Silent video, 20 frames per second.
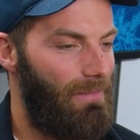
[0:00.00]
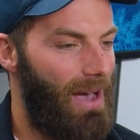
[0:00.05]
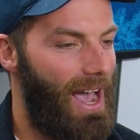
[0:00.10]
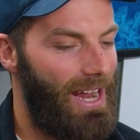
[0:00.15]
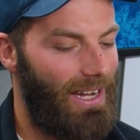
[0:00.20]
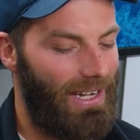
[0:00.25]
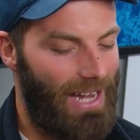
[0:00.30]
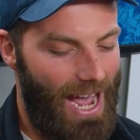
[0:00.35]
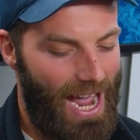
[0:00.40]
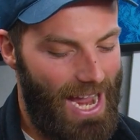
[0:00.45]

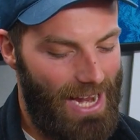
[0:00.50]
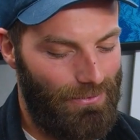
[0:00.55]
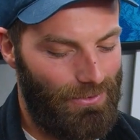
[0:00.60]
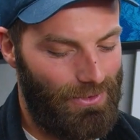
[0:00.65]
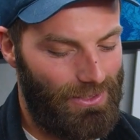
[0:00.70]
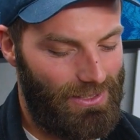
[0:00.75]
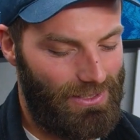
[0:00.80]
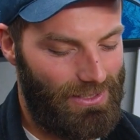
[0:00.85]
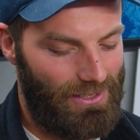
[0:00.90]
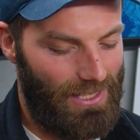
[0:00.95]
main aim
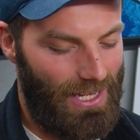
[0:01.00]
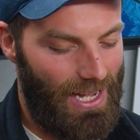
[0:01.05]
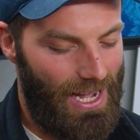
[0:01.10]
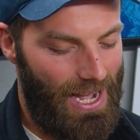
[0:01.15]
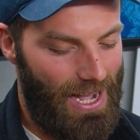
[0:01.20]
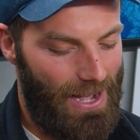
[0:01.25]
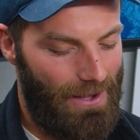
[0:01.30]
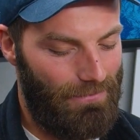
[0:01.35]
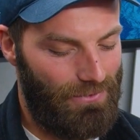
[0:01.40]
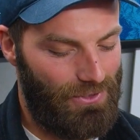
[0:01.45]
was
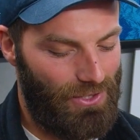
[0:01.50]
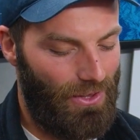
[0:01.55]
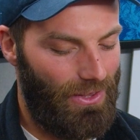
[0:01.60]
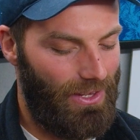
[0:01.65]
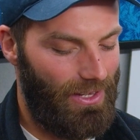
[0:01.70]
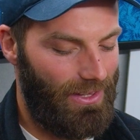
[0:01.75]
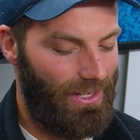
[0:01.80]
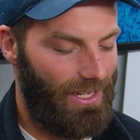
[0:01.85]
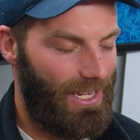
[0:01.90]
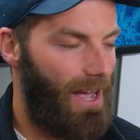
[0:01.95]
so
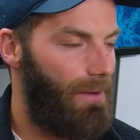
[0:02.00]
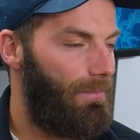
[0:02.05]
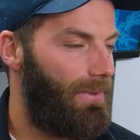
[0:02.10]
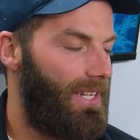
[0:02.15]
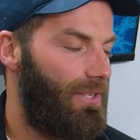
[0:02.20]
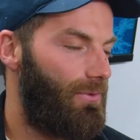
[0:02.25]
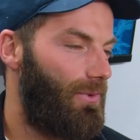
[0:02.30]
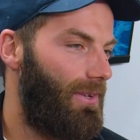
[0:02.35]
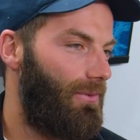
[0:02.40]
the companies,